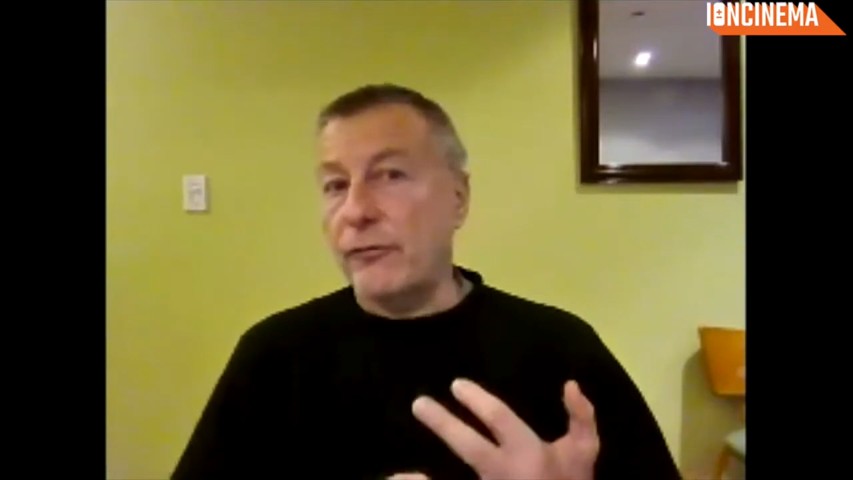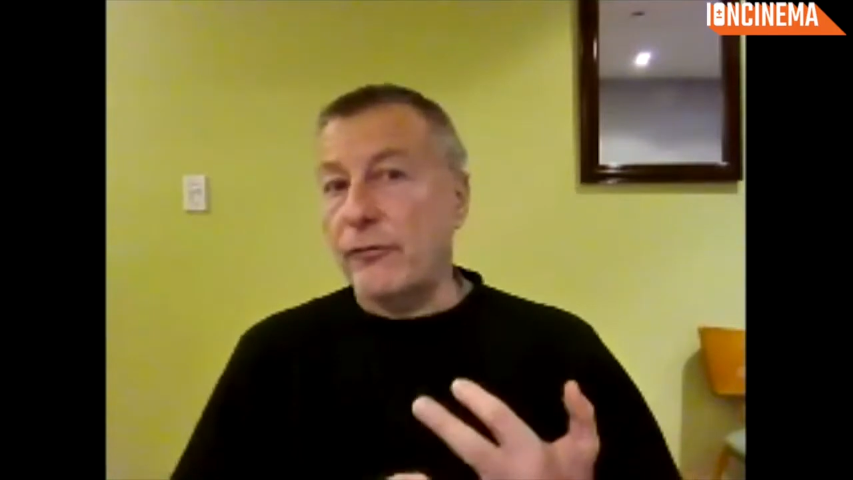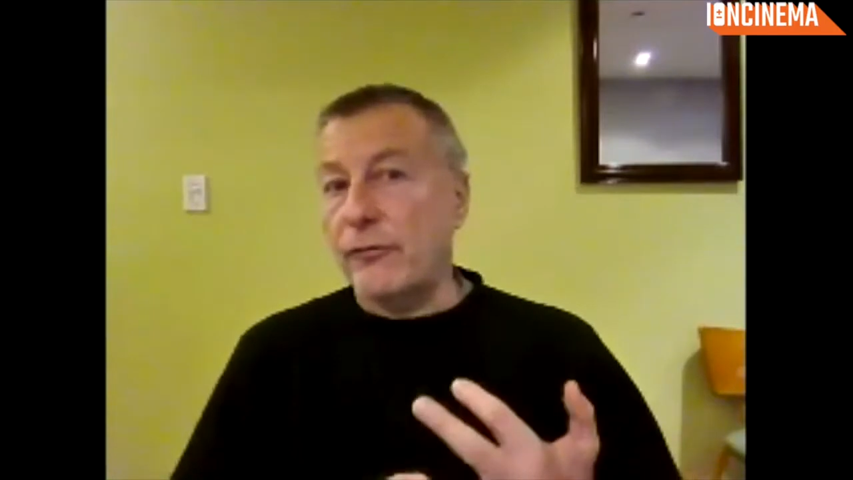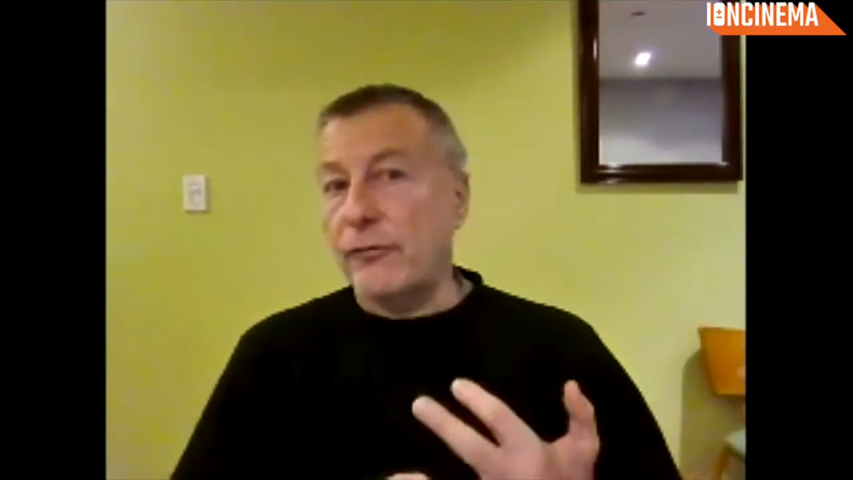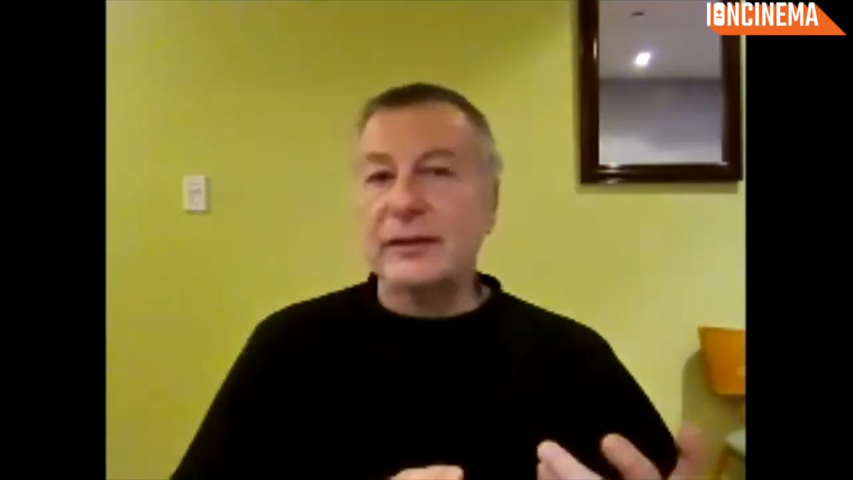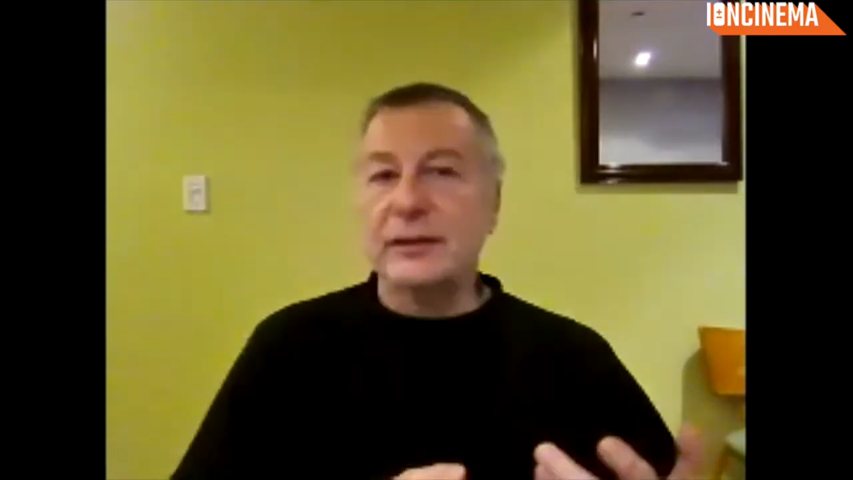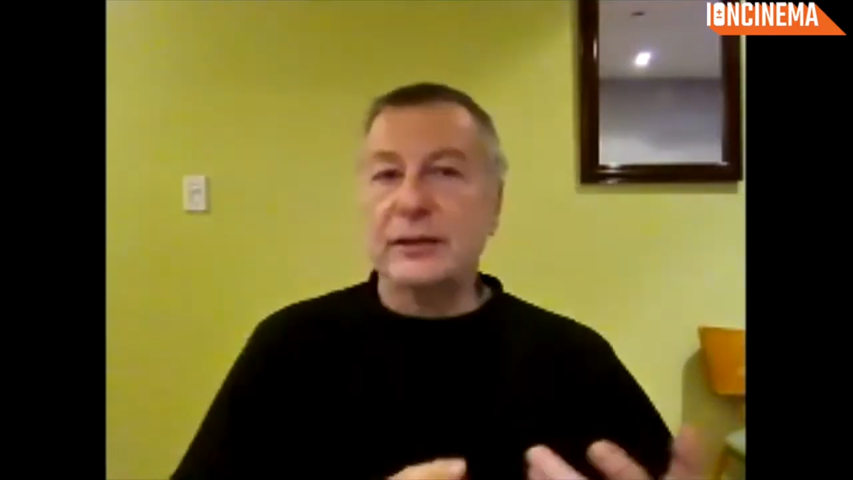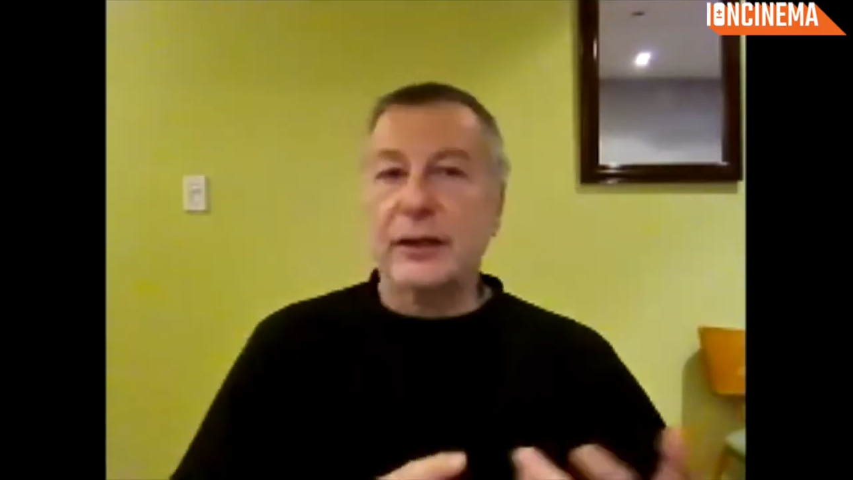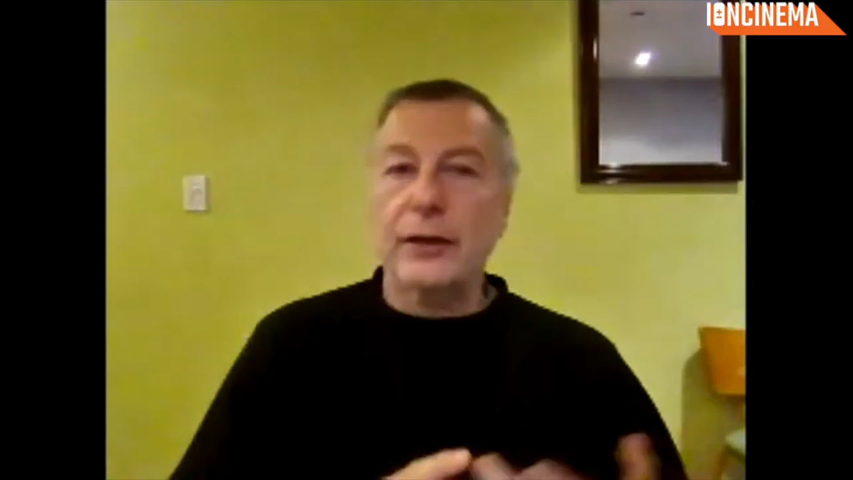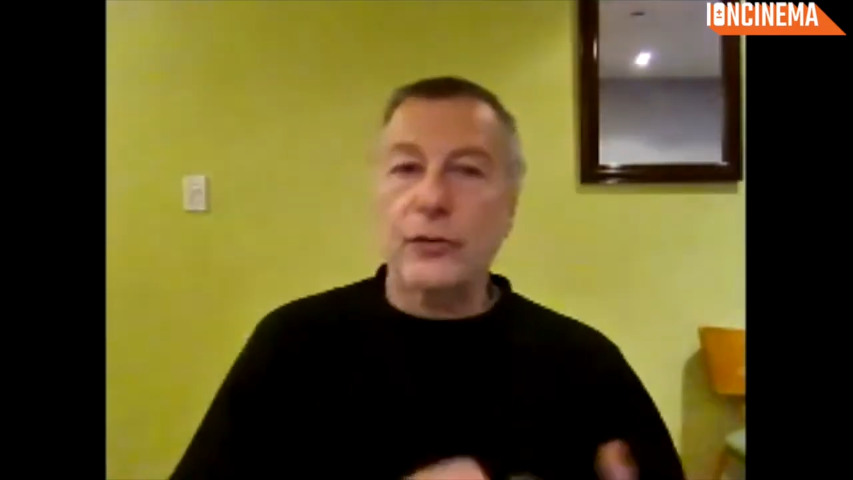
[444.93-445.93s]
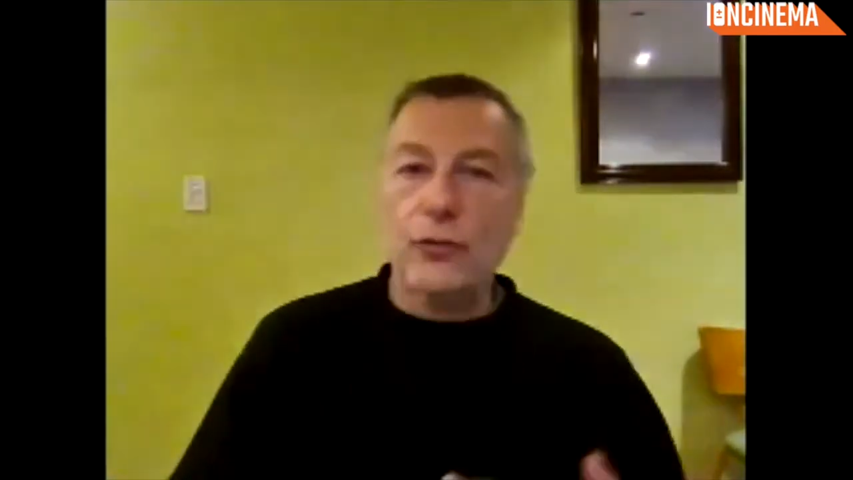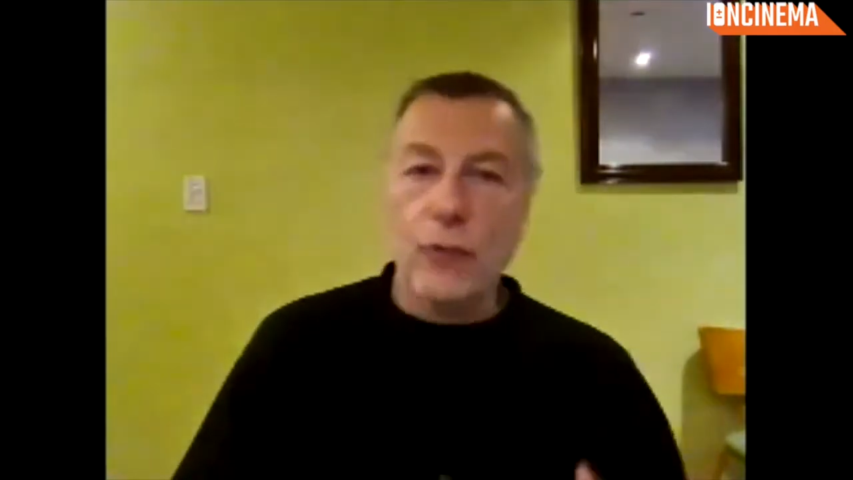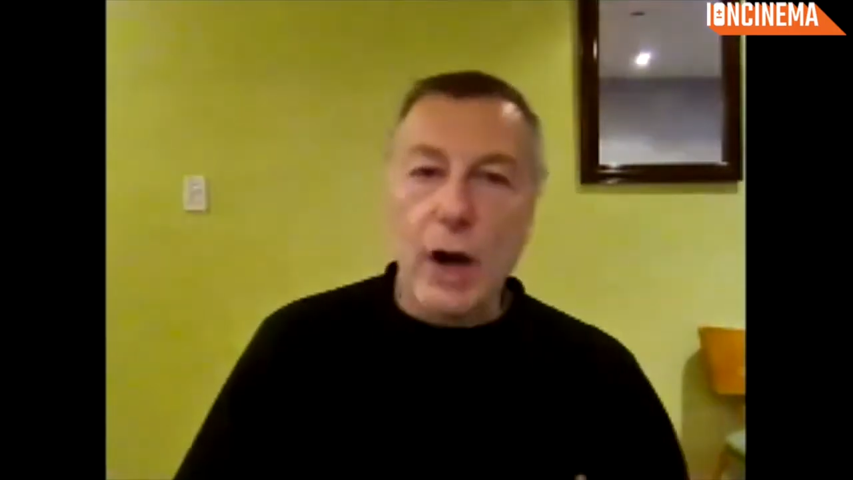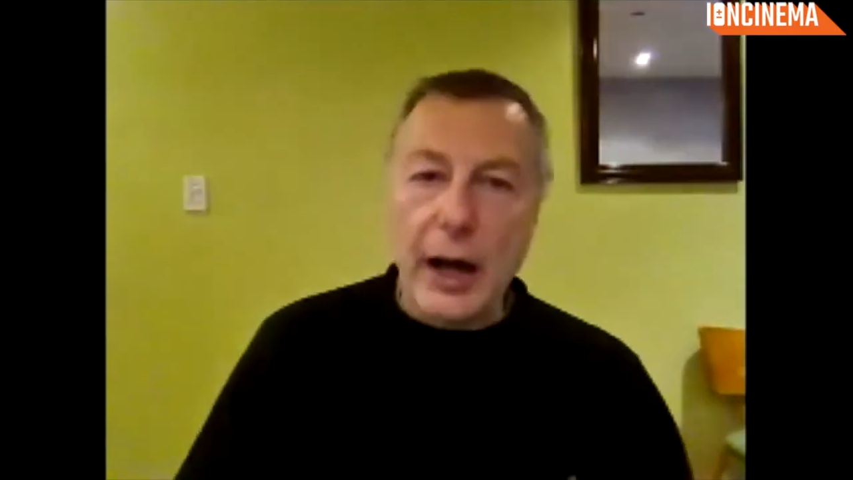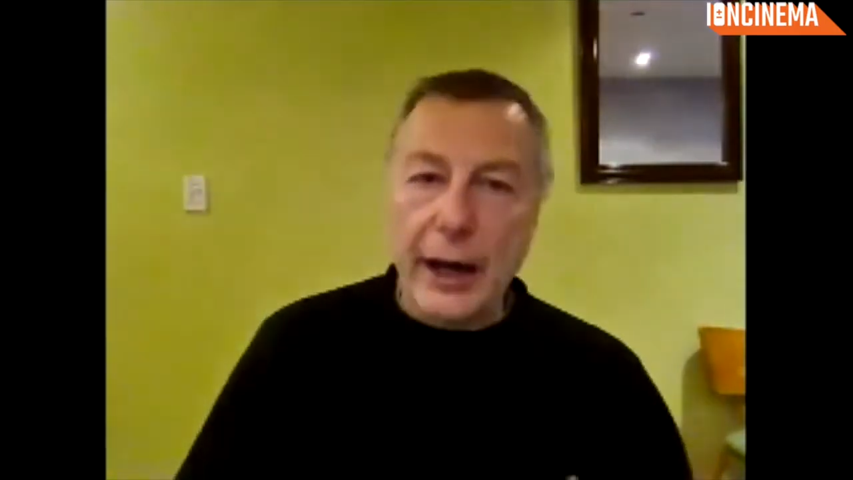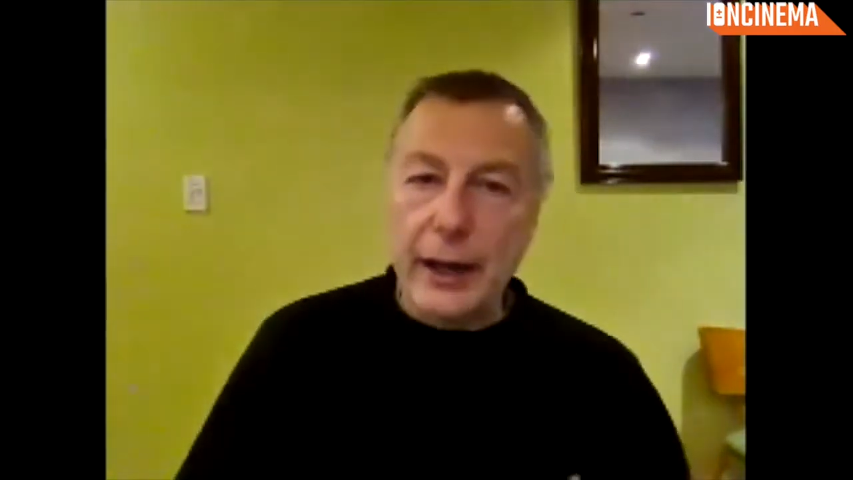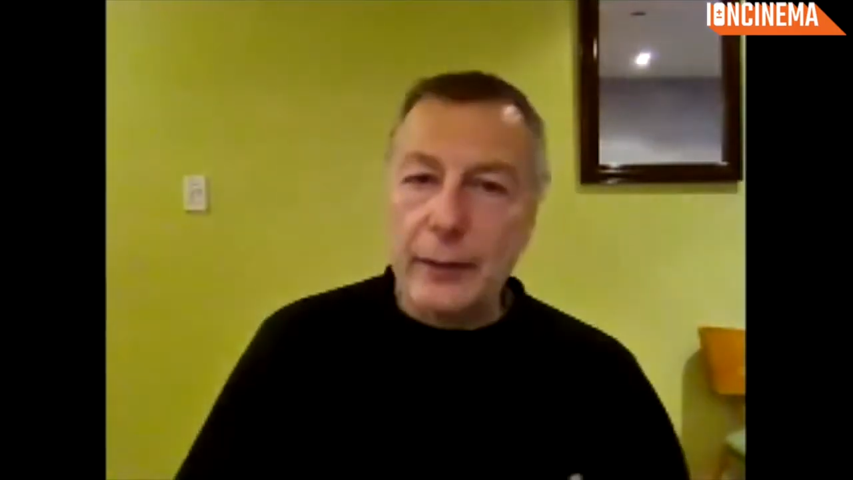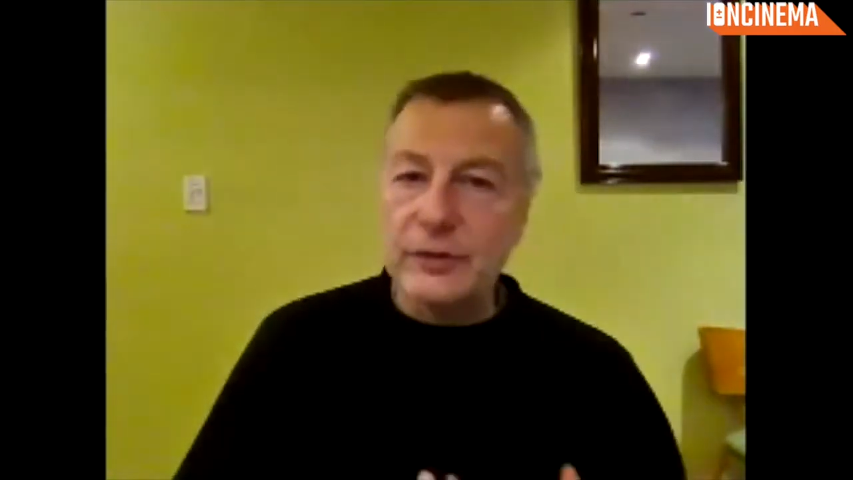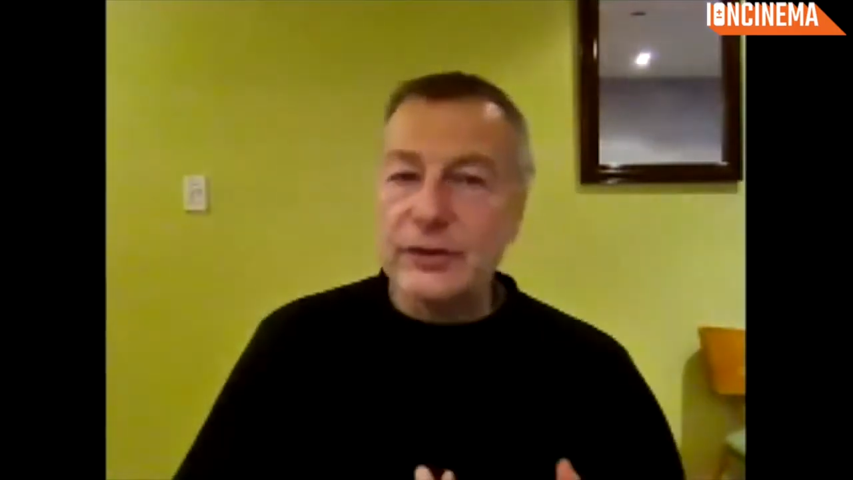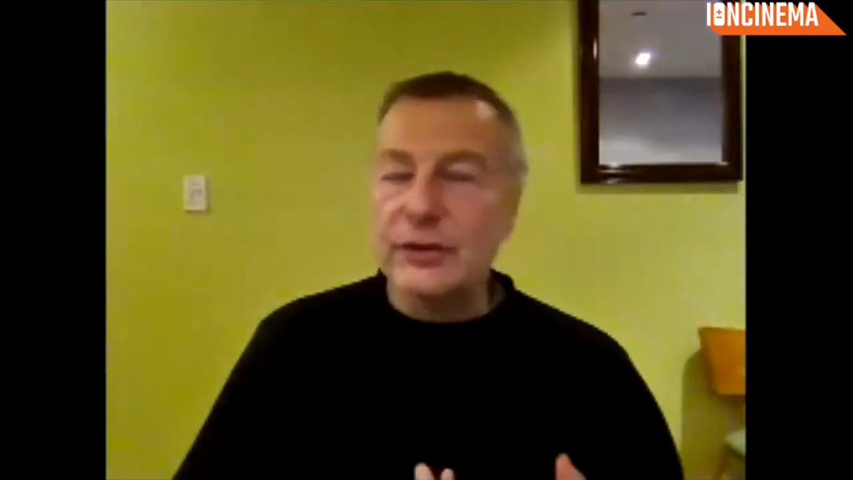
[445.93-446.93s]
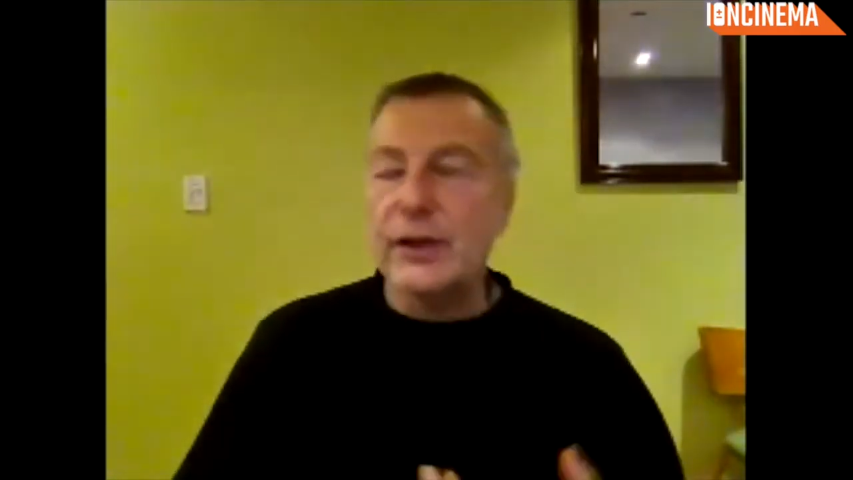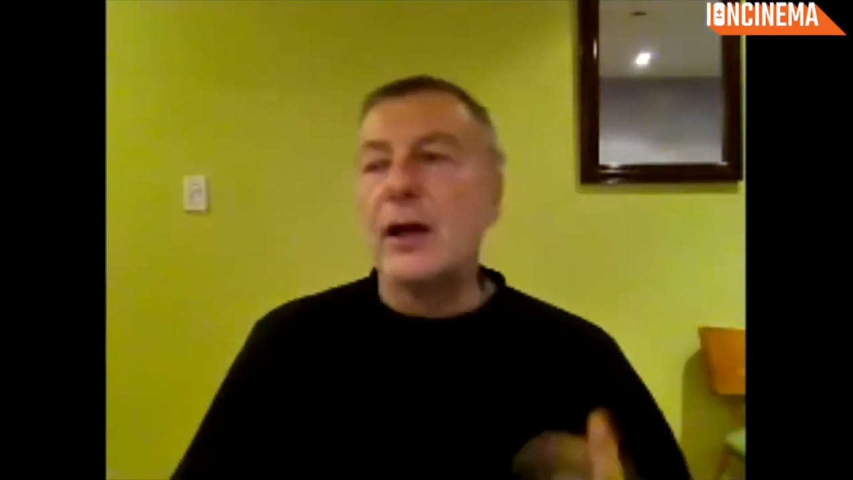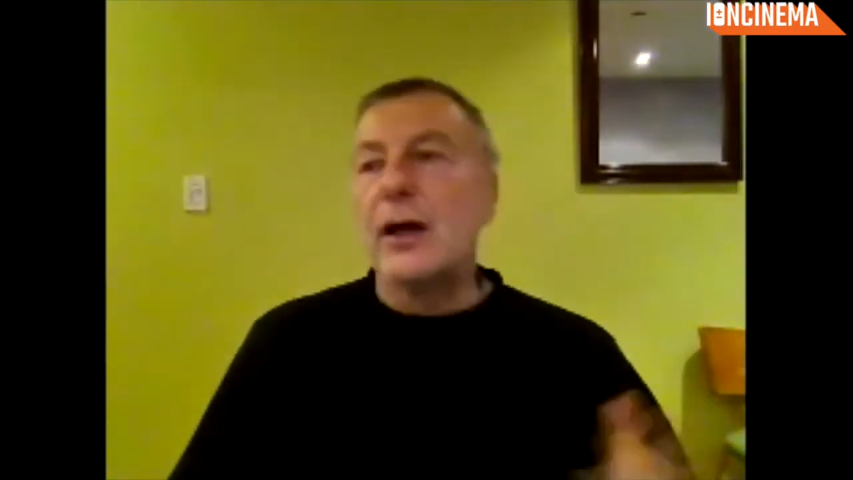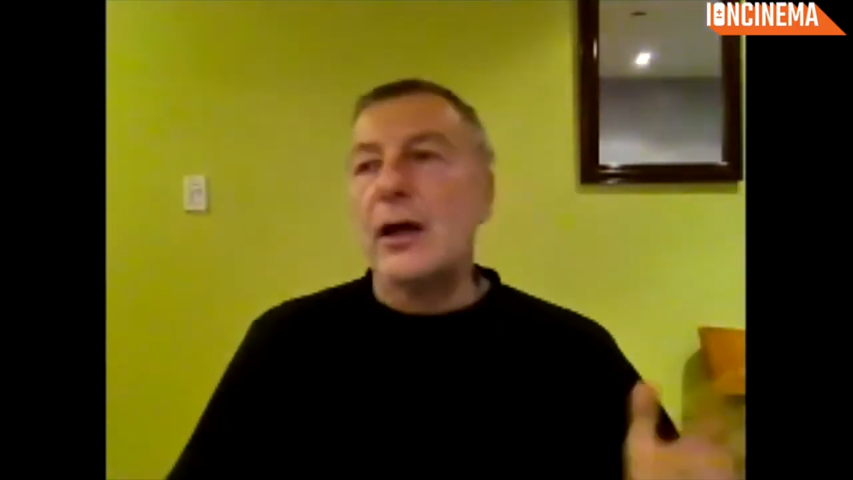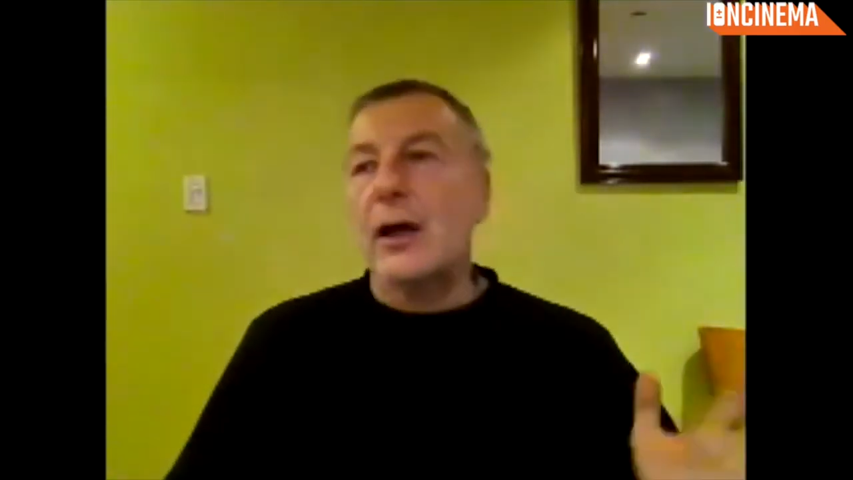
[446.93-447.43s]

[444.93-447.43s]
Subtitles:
and contrasts and rhymes.